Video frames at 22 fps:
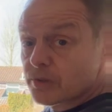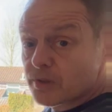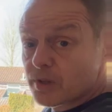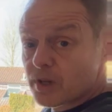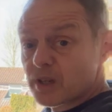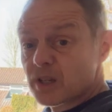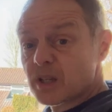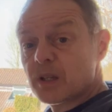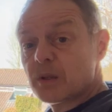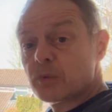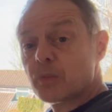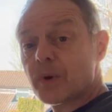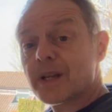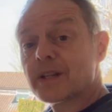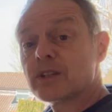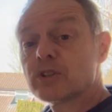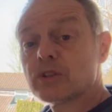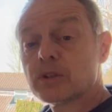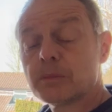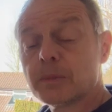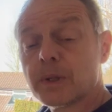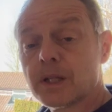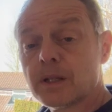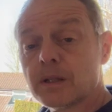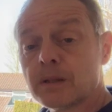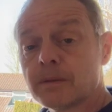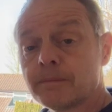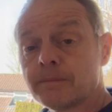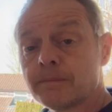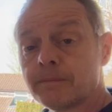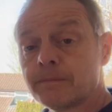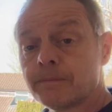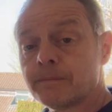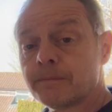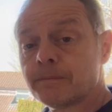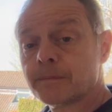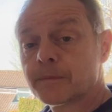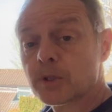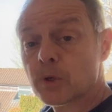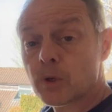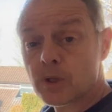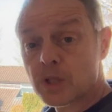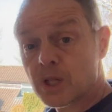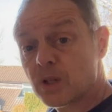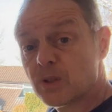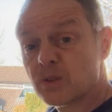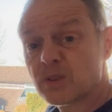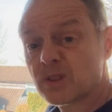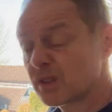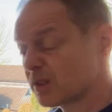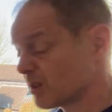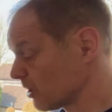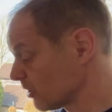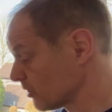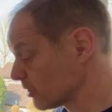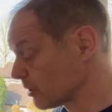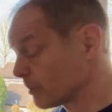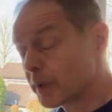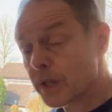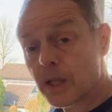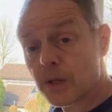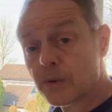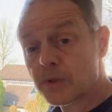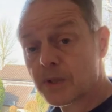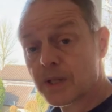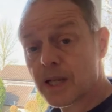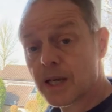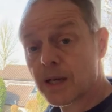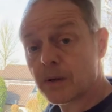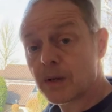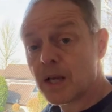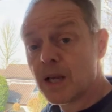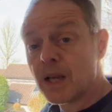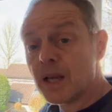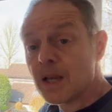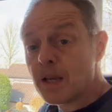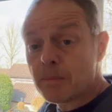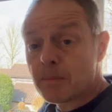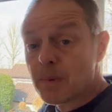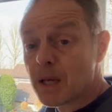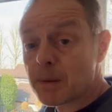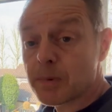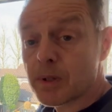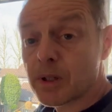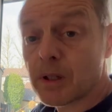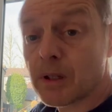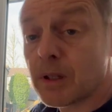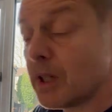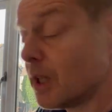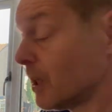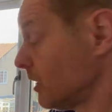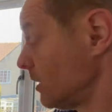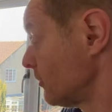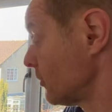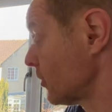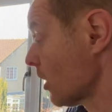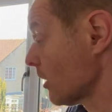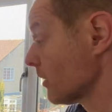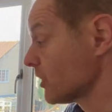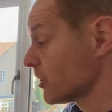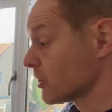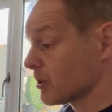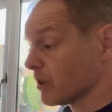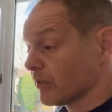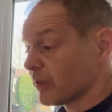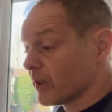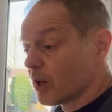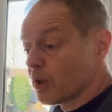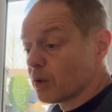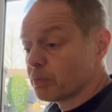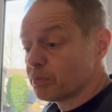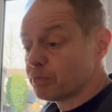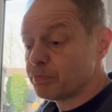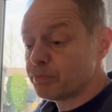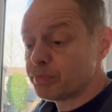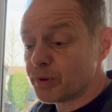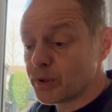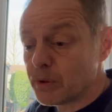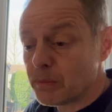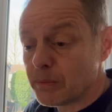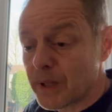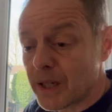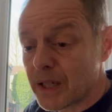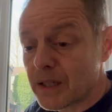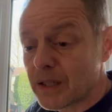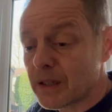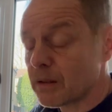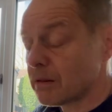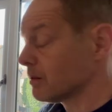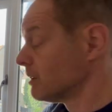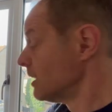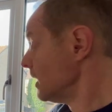that I can wedge them in. So I'll go and cut some of those now. Maybe you've got other stuff, an old broom handle,